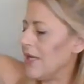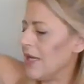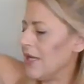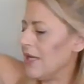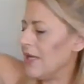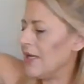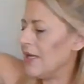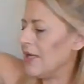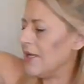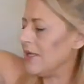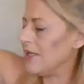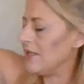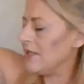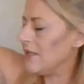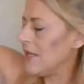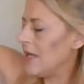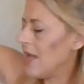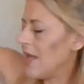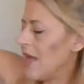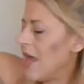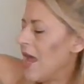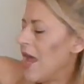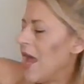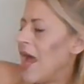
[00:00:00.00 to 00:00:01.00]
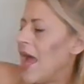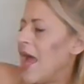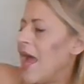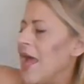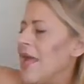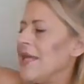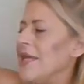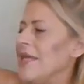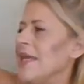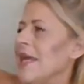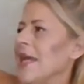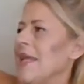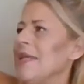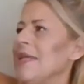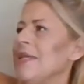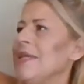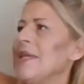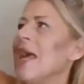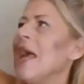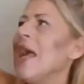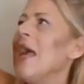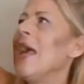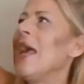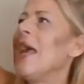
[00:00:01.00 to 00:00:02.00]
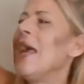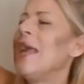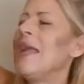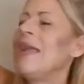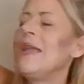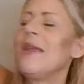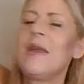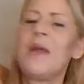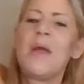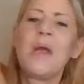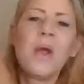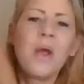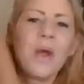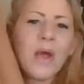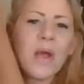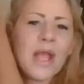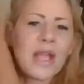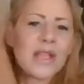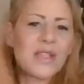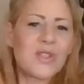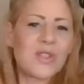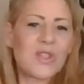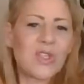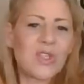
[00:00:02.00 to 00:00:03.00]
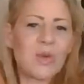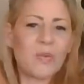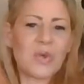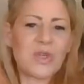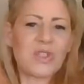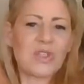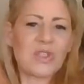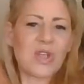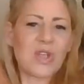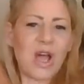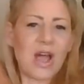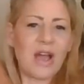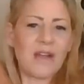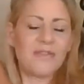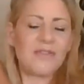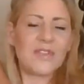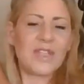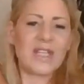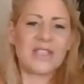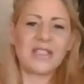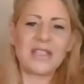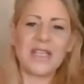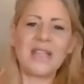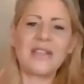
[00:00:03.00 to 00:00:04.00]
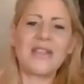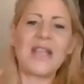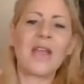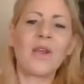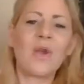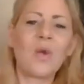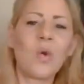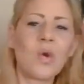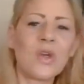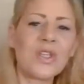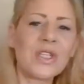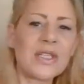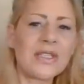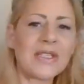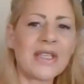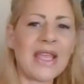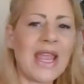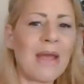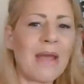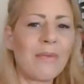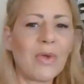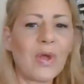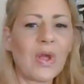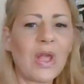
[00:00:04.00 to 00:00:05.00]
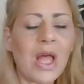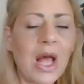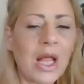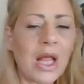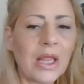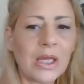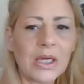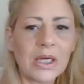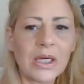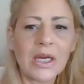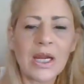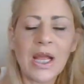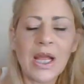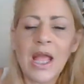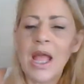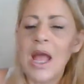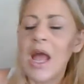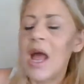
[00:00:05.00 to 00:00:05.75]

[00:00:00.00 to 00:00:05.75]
I, ay, ay, ay. It's super soft. It's in that gorgeous camel color.